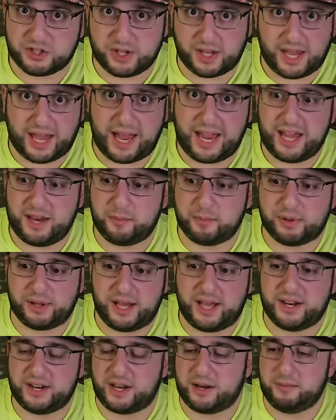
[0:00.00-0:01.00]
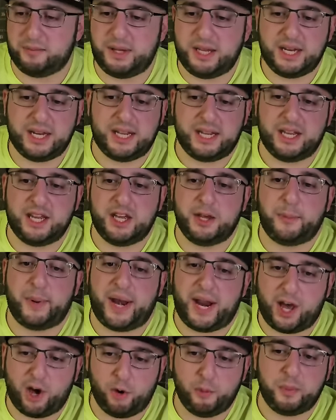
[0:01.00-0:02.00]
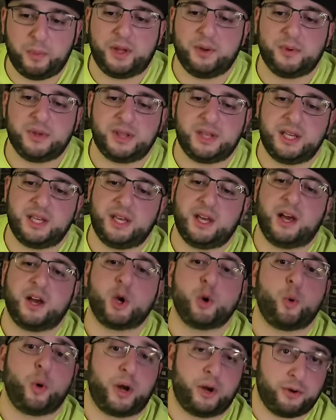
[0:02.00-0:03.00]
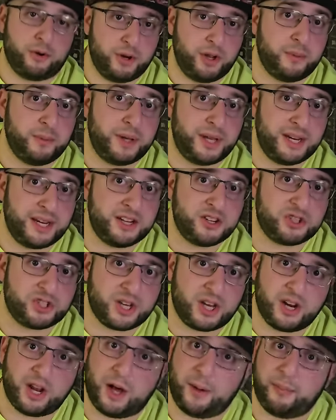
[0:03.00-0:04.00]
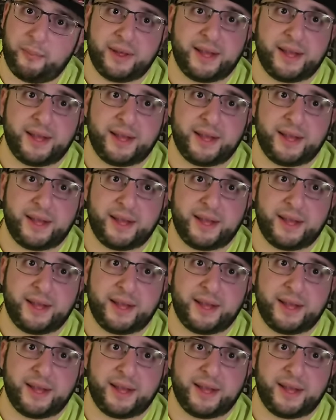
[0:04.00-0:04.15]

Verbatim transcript: Like I had planned on meeting him and helping with the aquarium getting set up.